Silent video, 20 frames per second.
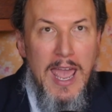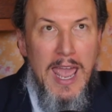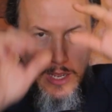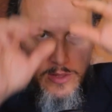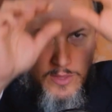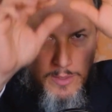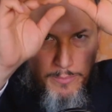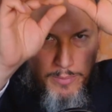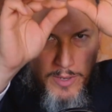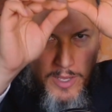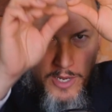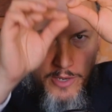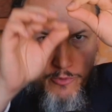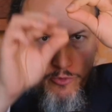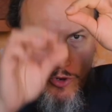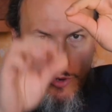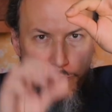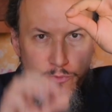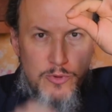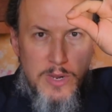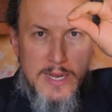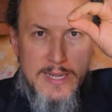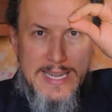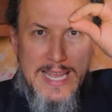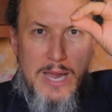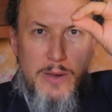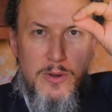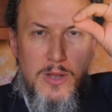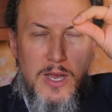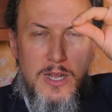and the blood dripped right
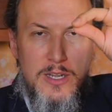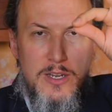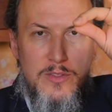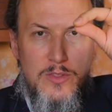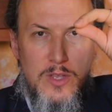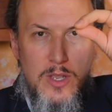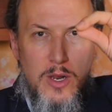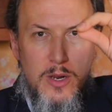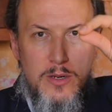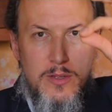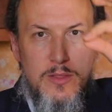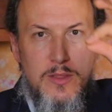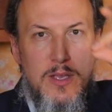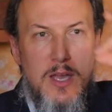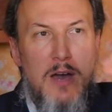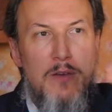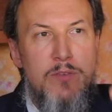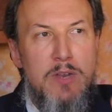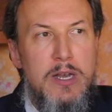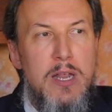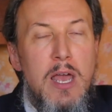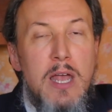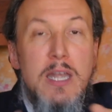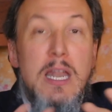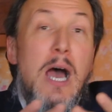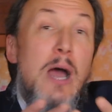down onto the Ark of the Covenant.